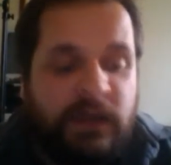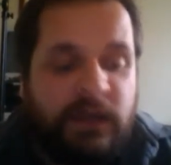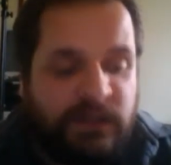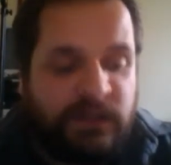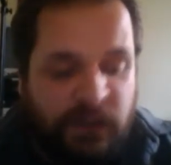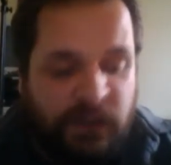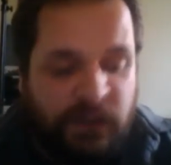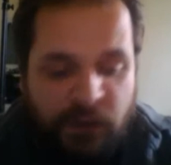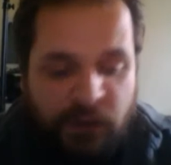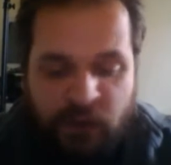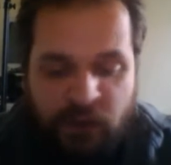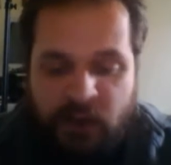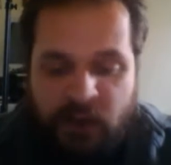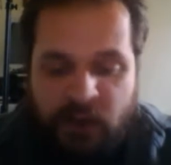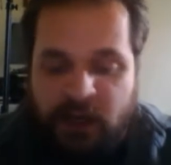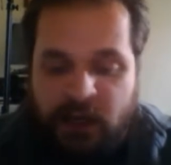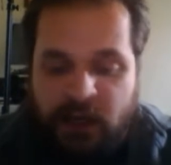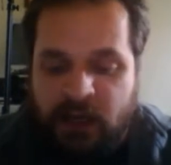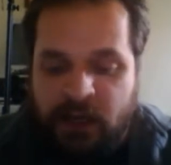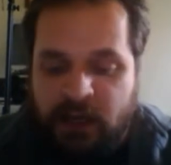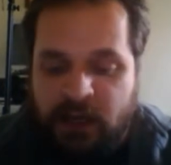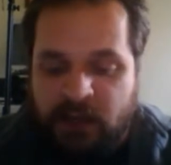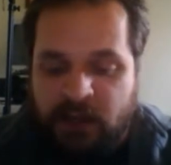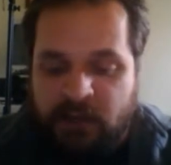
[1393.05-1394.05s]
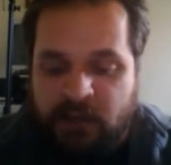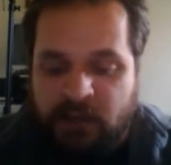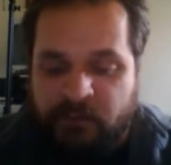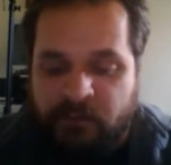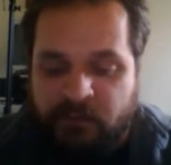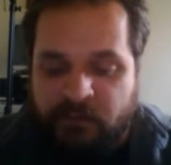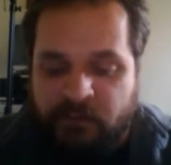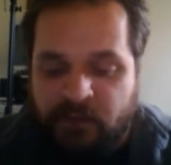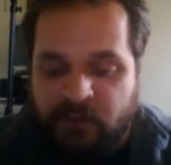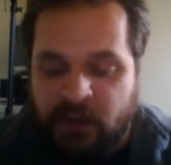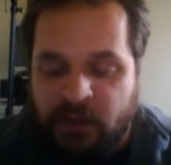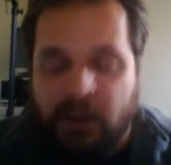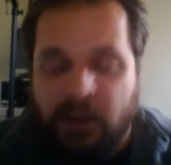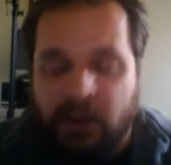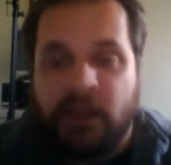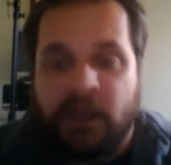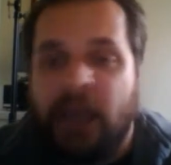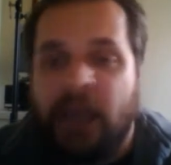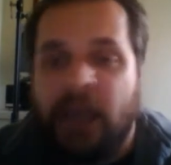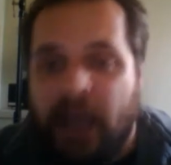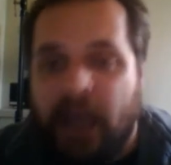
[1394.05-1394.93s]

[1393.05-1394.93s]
So, look,